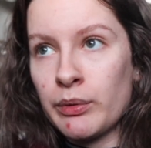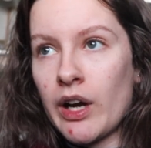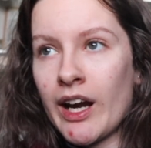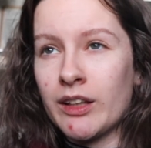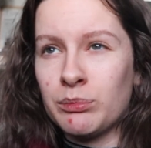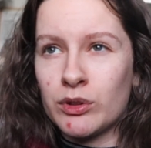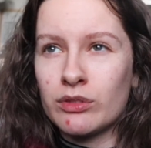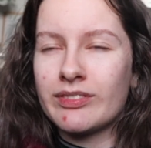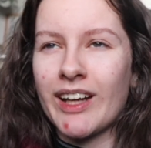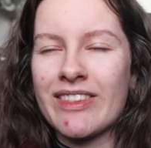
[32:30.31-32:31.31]
but I
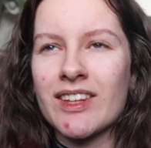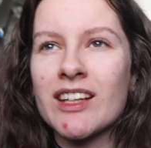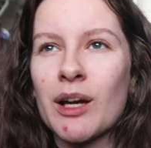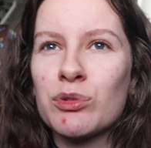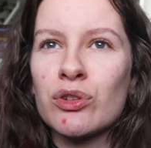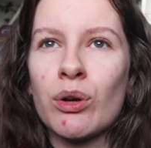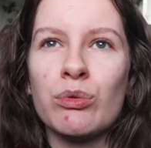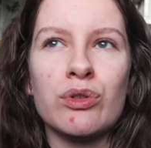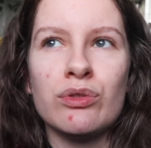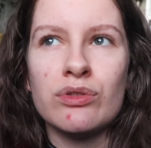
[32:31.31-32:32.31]
think I'm just going
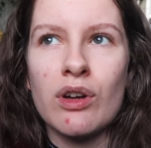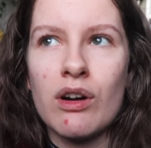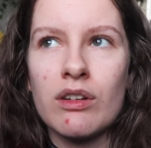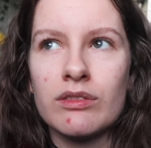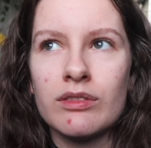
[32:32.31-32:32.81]
to not,